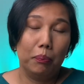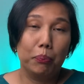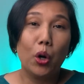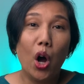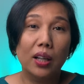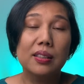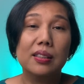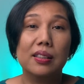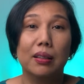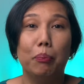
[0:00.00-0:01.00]

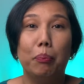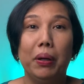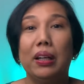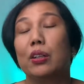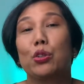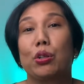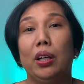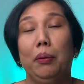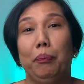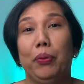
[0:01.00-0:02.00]
prawns the big
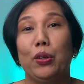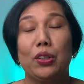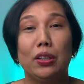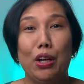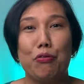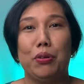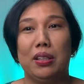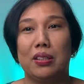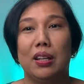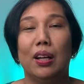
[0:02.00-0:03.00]
shrimp. There's a
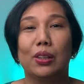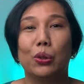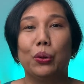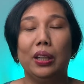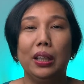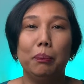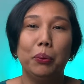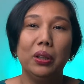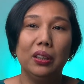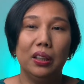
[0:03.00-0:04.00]
difference. So
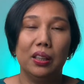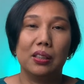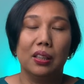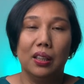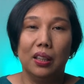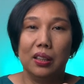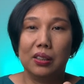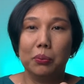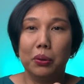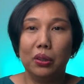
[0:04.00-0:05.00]
hipon is
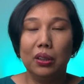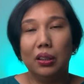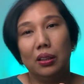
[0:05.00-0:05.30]
small